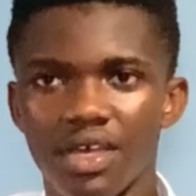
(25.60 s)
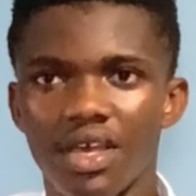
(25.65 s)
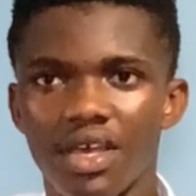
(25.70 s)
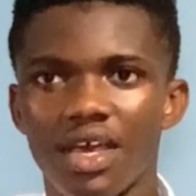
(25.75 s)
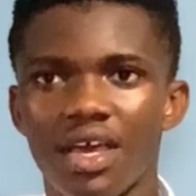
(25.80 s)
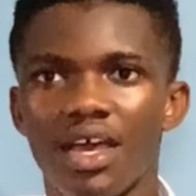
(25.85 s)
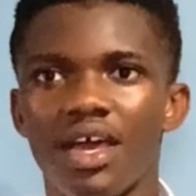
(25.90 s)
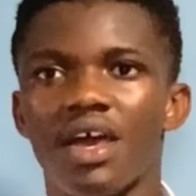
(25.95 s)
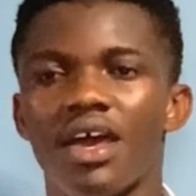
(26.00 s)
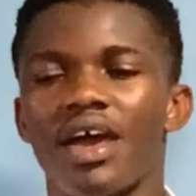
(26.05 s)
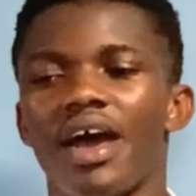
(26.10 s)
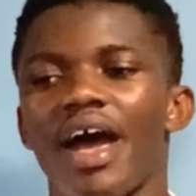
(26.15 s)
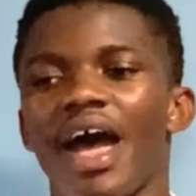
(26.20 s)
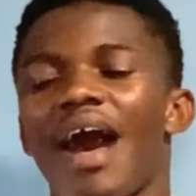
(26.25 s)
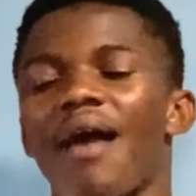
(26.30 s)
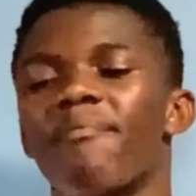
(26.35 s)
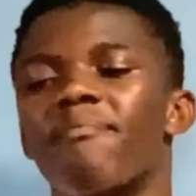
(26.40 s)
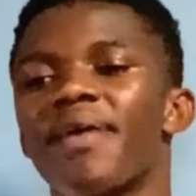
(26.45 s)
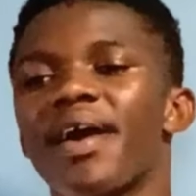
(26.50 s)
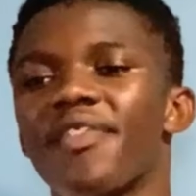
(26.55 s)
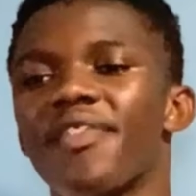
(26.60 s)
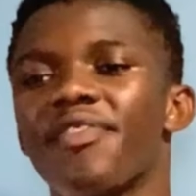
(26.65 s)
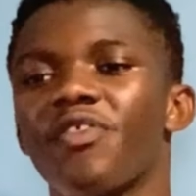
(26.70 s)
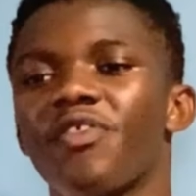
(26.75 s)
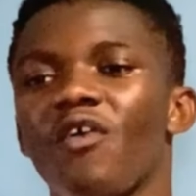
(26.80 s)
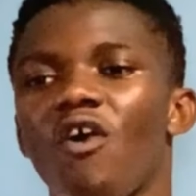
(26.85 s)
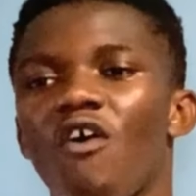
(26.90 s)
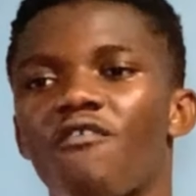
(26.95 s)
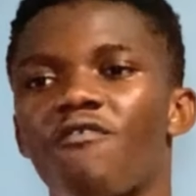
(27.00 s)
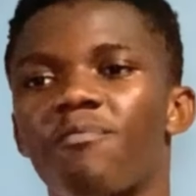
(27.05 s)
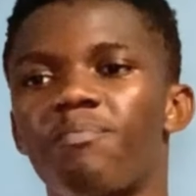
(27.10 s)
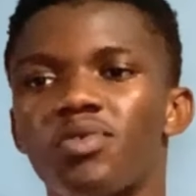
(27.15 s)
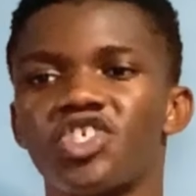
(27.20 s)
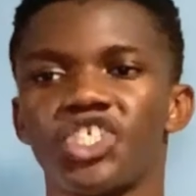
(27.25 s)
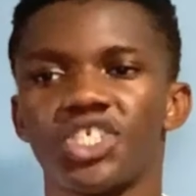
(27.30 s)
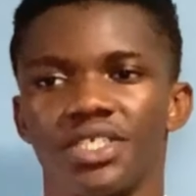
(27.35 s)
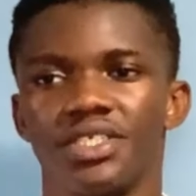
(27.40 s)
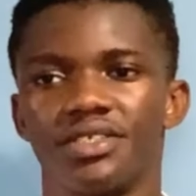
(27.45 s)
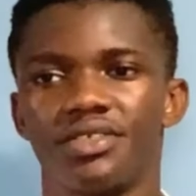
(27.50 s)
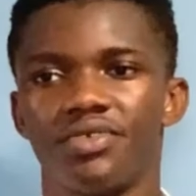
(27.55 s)
A month of
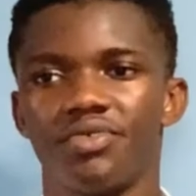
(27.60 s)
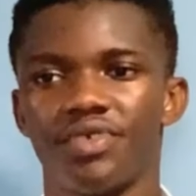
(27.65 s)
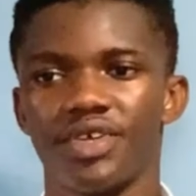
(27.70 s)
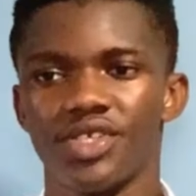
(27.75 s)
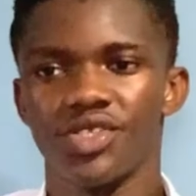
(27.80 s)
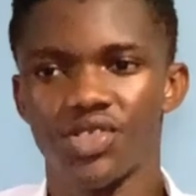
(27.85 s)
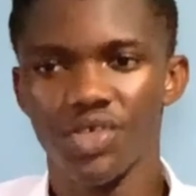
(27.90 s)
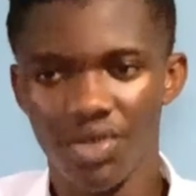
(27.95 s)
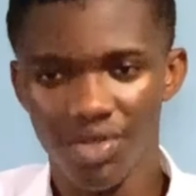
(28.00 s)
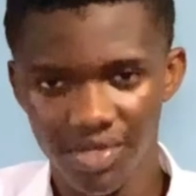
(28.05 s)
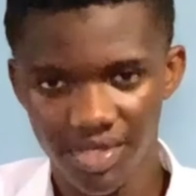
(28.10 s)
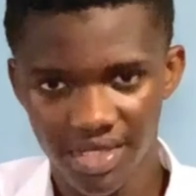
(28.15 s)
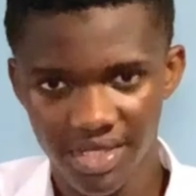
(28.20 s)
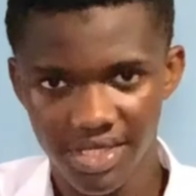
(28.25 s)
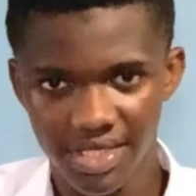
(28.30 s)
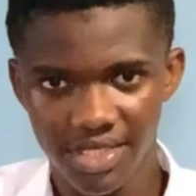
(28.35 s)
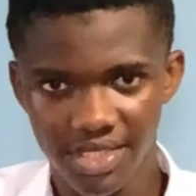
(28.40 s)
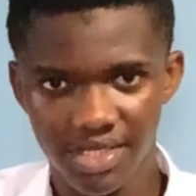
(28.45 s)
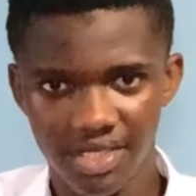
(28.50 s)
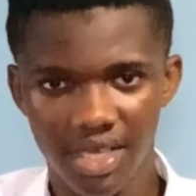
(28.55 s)
pushing results.